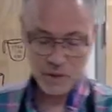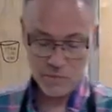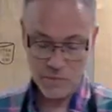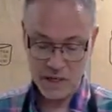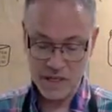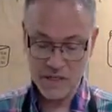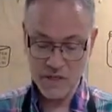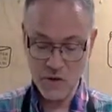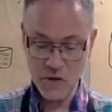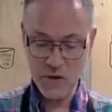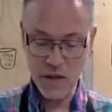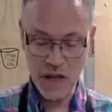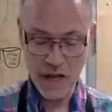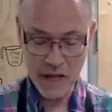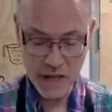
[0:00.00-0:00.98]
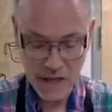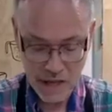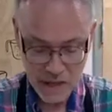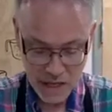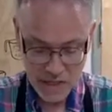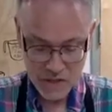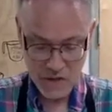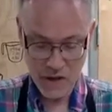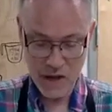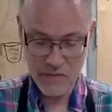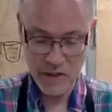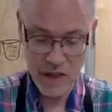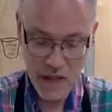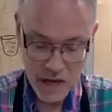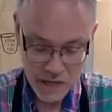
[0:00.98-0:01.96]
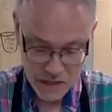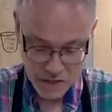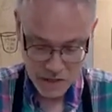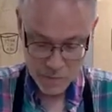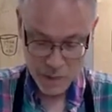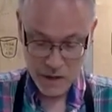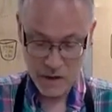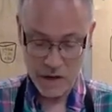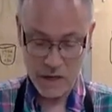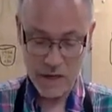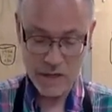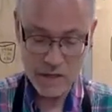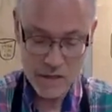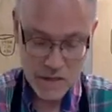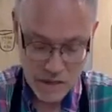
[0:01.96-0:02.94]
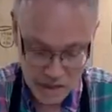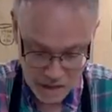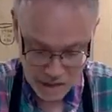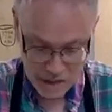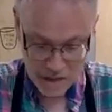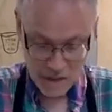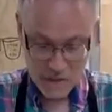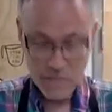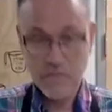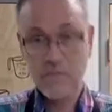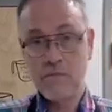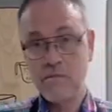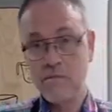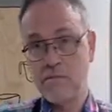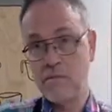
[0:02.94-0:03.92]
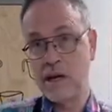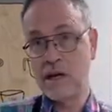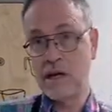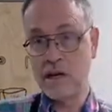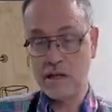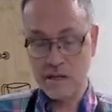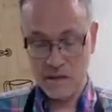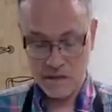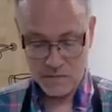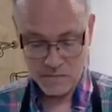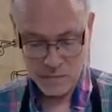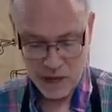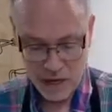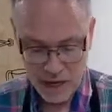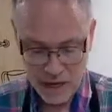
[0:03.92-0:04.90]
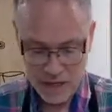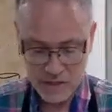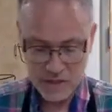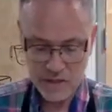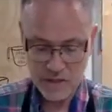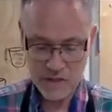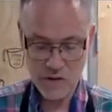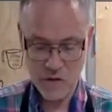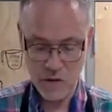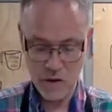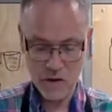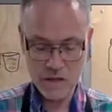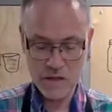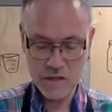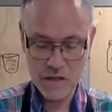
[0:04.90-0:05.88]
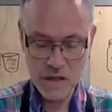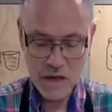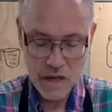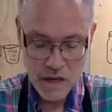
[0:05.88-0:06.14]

But it's sort of like, unless you have a lot of experience making pies and tarts,